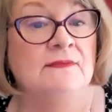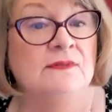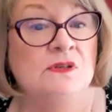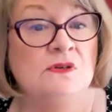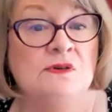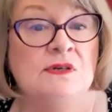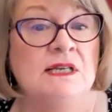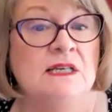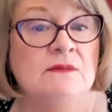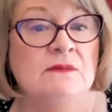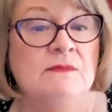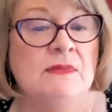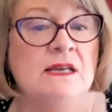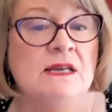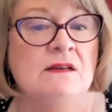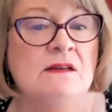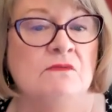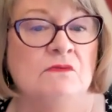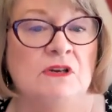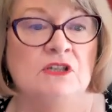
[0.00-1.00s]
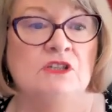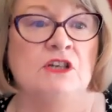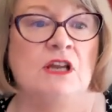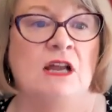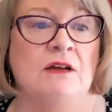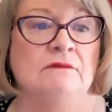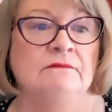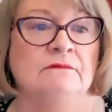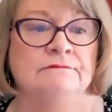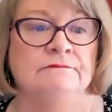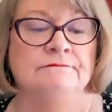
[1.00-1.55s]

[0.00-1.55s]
you need me, reach out